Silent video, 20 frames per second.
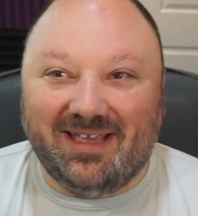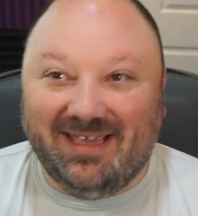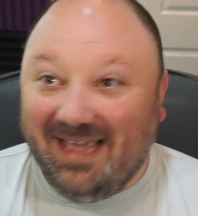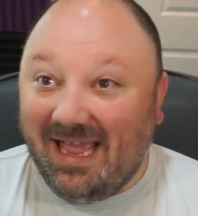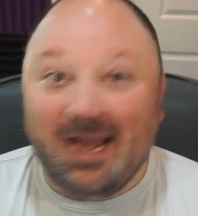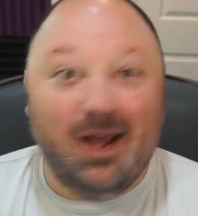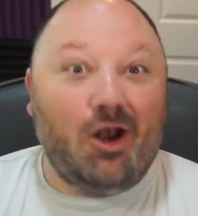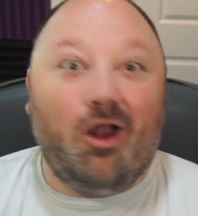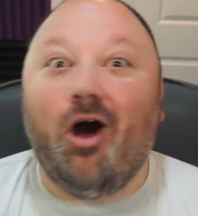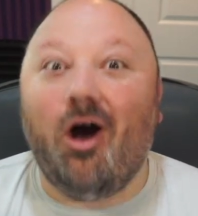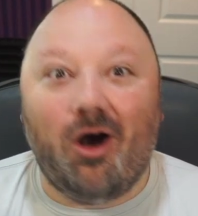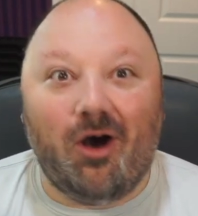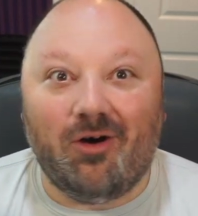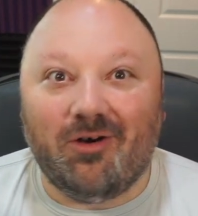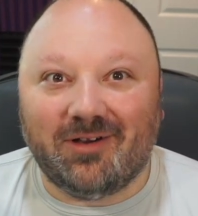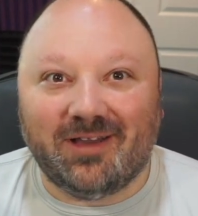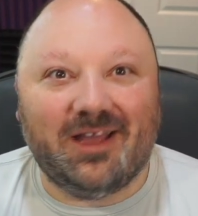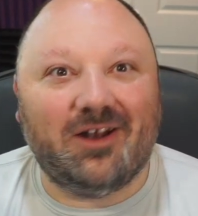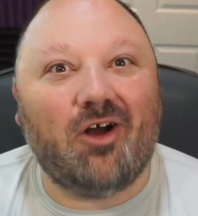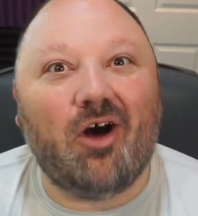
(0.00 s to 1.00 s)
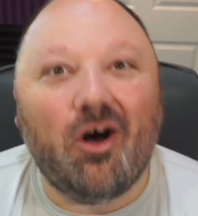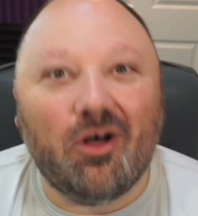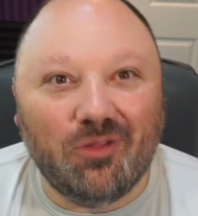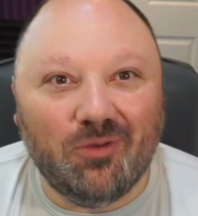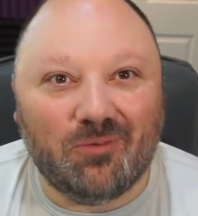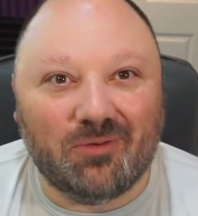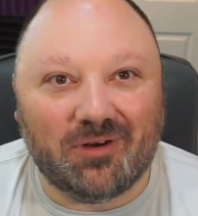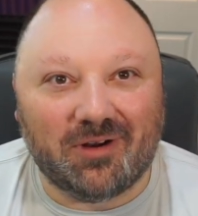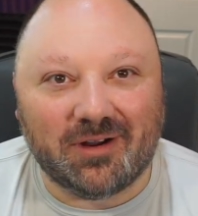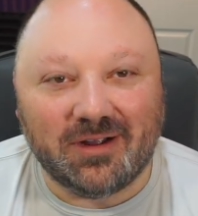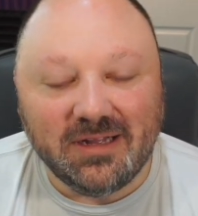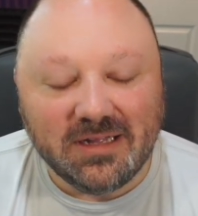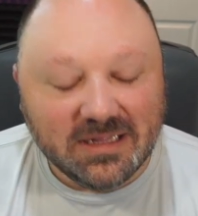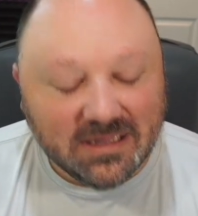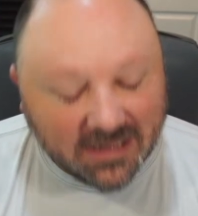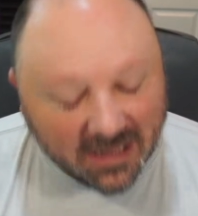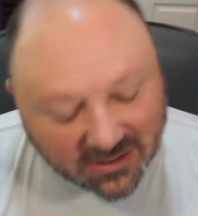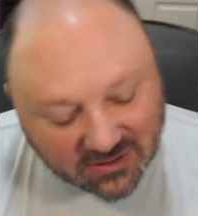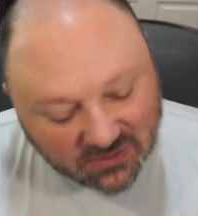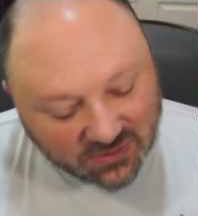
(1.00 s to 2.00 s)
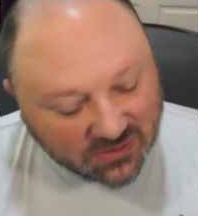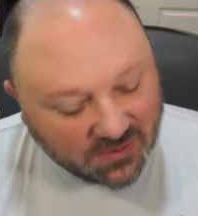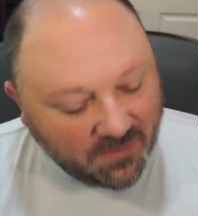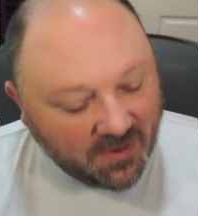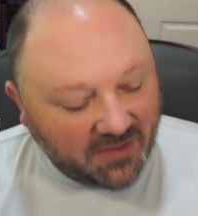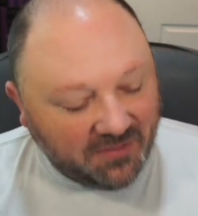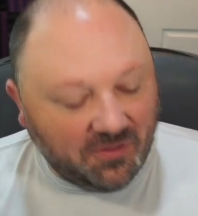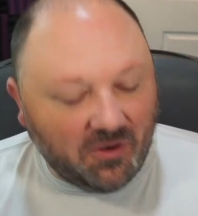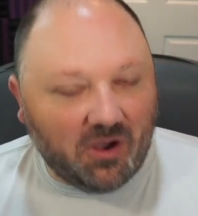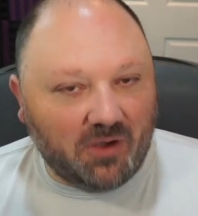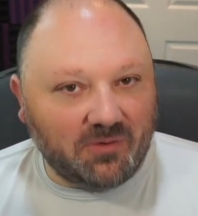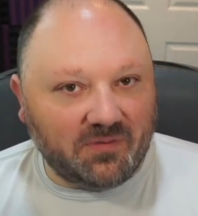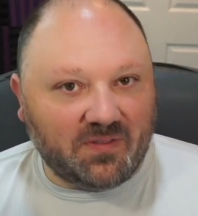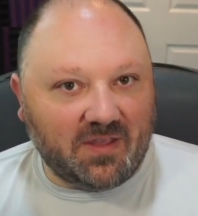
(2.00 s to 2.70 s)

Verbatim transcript: get it all, get all the work. That's just my thought with